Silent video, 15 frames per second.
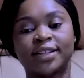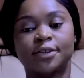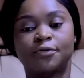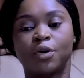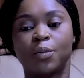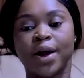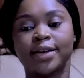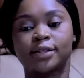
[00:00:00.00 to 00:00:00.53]

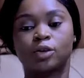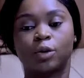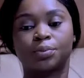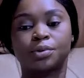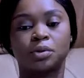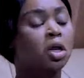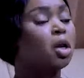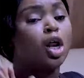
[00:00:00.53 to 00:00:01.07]
poverty from where I
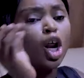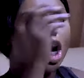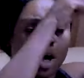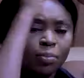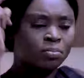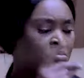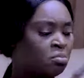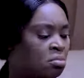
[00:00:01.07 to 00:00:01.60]
stopped. No,
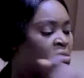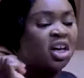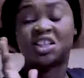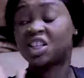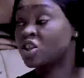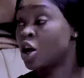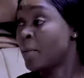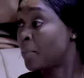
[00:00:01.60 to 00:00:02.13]
no, no, no.
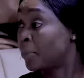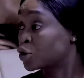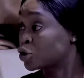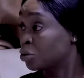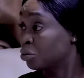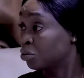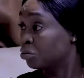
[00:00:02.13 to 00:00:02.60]
It is not my